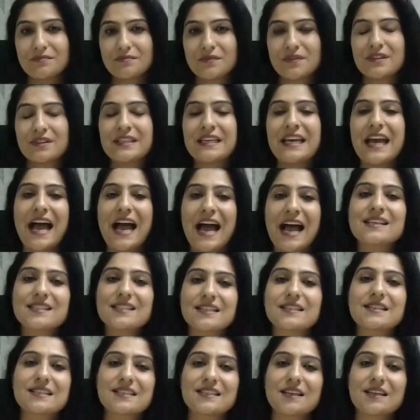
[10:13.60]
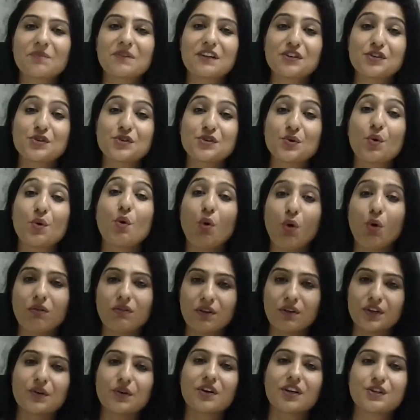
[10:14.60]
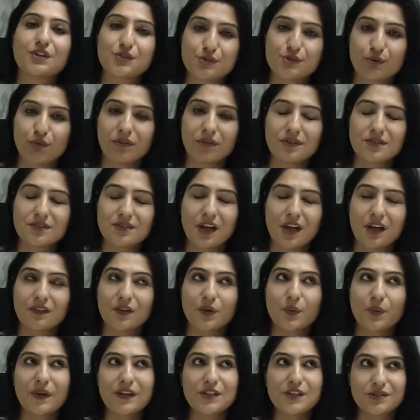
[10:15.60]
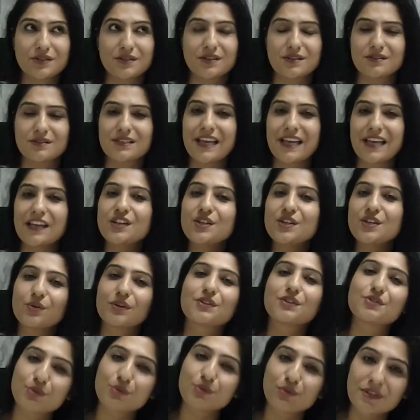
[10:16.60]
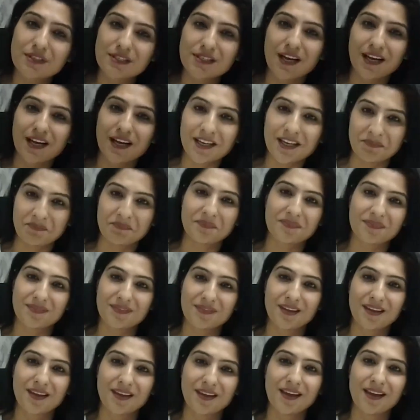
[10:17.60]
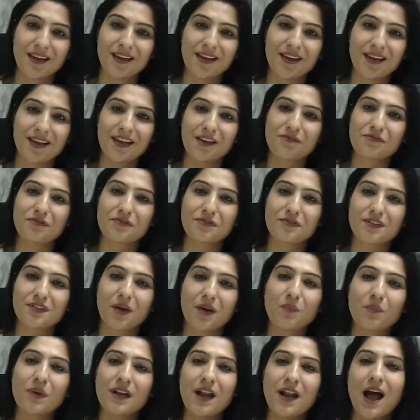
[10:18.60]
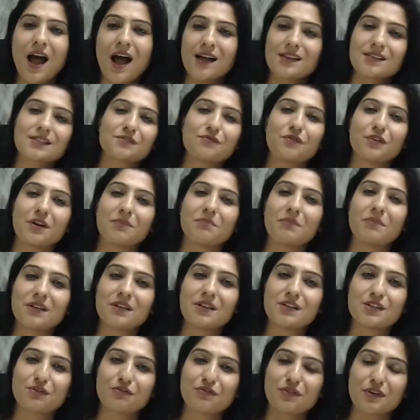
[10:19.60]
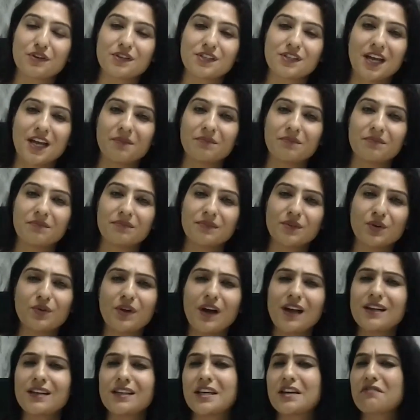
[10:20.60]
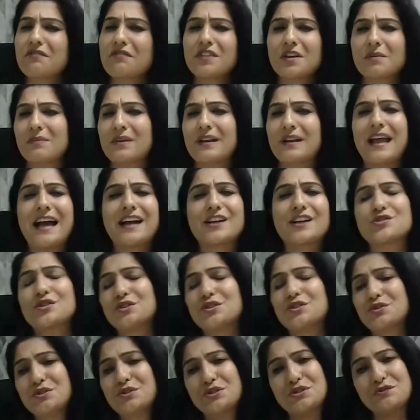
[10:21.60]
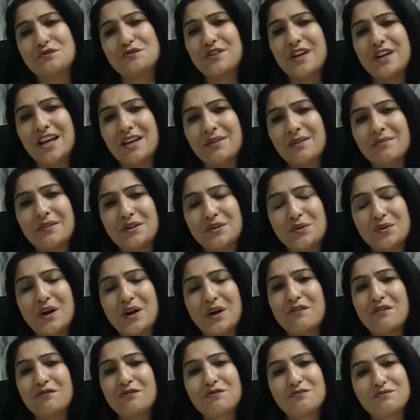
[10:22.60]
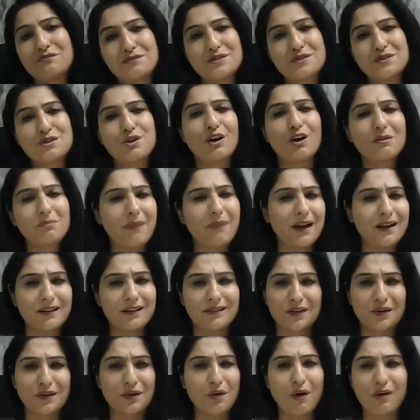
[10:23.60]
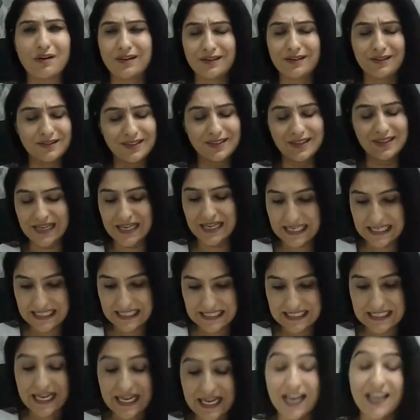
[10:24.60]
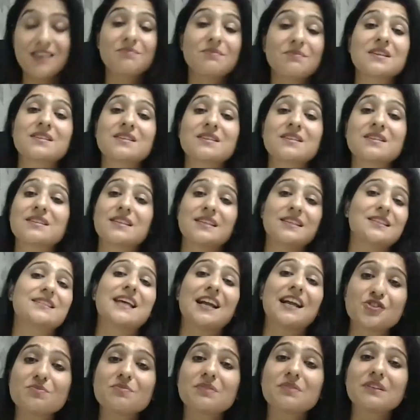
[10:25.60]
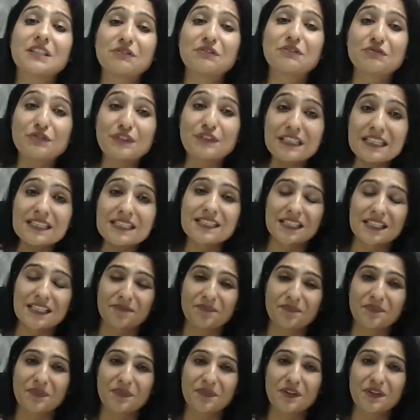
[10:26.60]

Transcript: the asset is something that you own or you control. So now the question is, can you control time? If someone asks for a minute of your time, you can't give them an actual unit of time and you have stockpile in the corner. Time is intangible and fleeting.